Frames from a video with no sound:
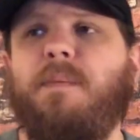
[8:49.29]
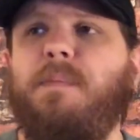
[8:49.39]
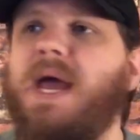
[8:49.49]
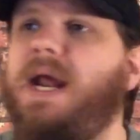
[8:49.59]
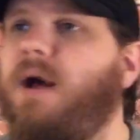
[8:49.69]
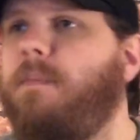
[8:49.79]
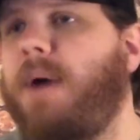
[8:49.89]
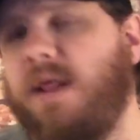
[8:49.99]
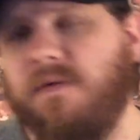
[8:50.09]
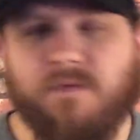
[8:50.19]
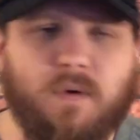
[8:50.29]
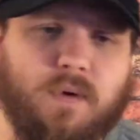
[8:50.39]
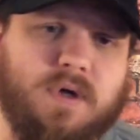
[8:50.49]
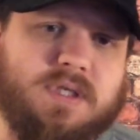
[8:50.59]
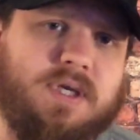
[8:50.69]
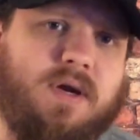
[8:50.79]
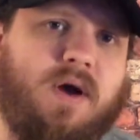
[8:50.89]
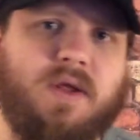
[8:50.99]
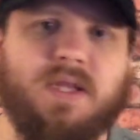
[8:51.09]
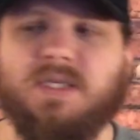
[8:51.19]
made up by the Force and
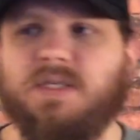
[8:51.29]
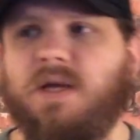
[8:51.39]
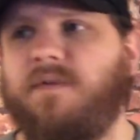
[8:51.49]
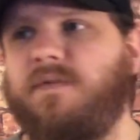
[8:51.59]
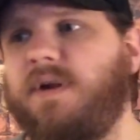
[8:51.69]
all this stuff.